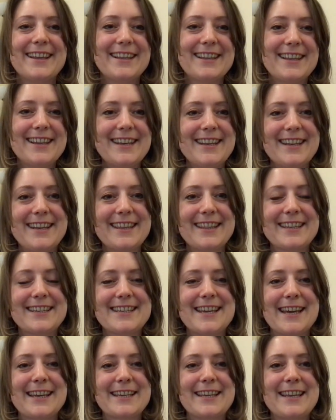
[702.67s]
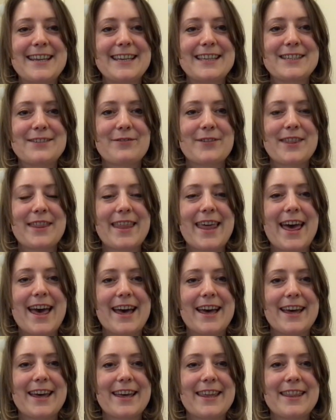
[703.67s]
learning the techniques for
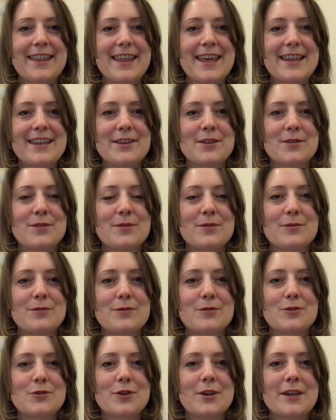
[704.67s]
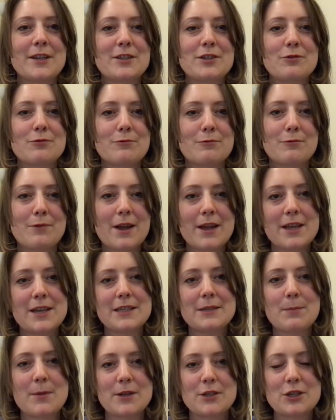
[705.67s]
that, and then trying to write
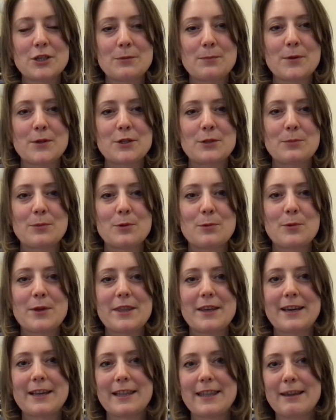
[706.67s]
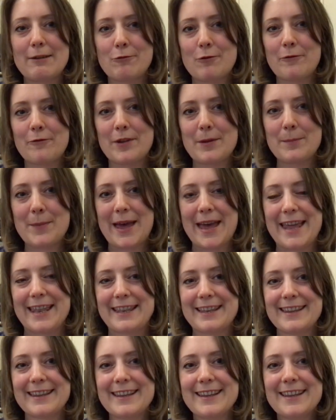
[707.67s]
as much as possible with a calligraphy
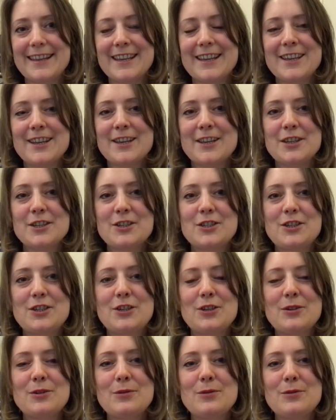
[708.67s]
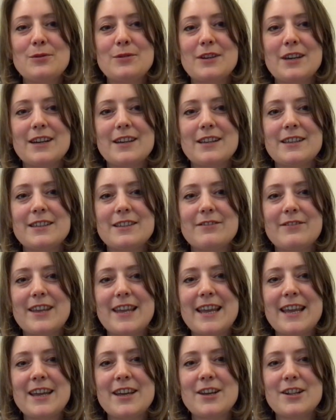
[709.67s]
pen to kind of
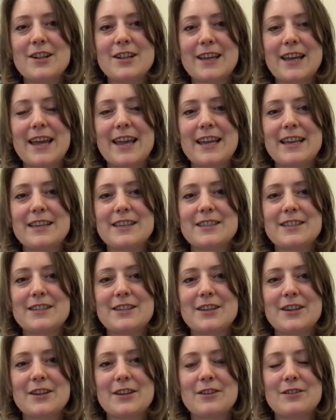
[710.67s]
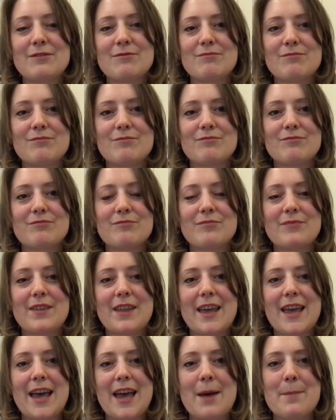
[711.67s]
inculcate certain
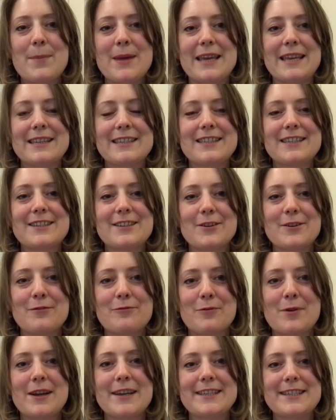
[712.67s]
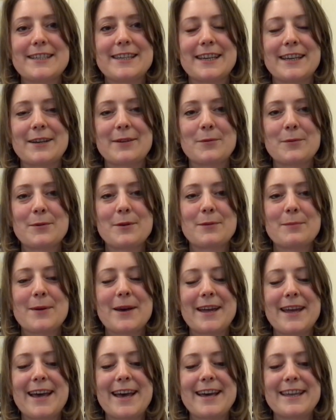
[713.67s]
habits of writing with
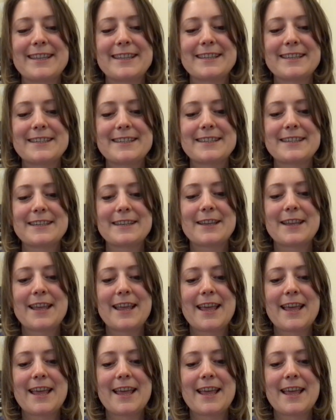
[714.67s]
my hands.